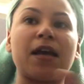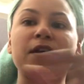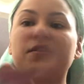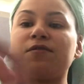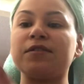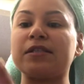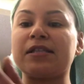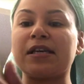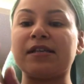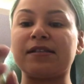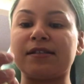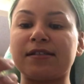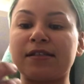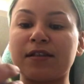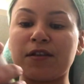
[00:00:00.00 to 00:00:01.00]
I used this.
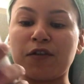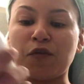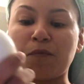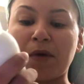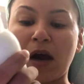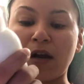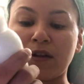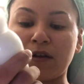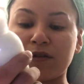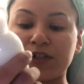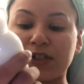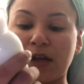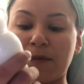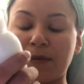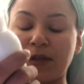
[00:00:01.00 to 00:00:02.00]
This is a new body
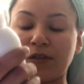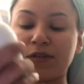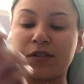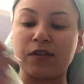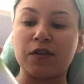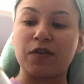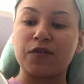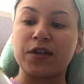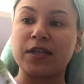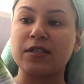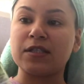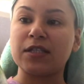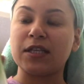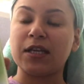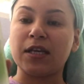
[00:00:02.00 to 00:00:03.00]
lotion. I've been using the green
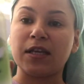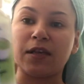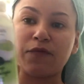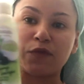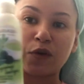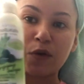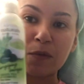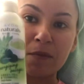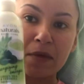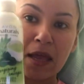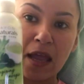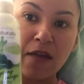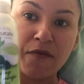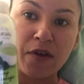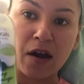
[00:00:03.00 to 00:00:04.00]
tea from
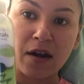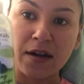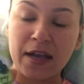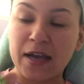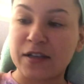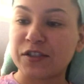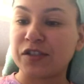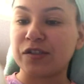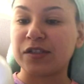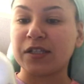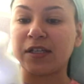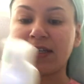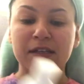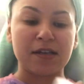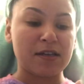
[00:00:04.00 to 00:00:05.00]
Avon,
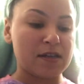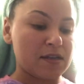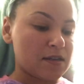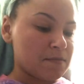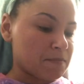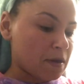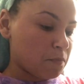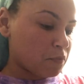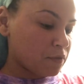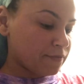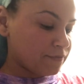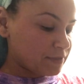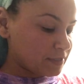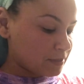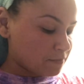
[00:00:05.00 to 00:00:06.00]
actually. My
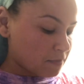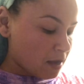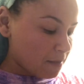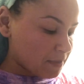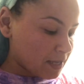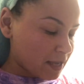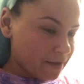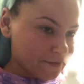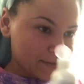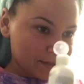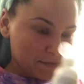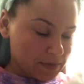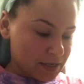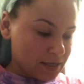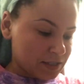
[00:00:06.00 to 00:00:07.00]
boyfriend's mama gave it
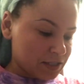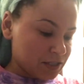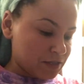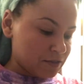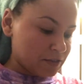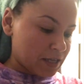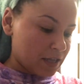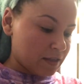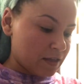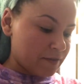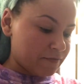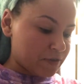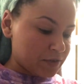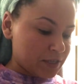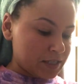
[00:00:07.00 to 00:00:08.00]
to me because she knows I
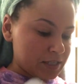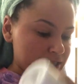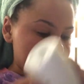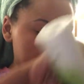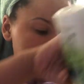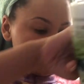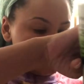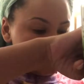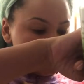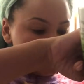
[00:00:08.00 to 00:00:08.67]
love green tea.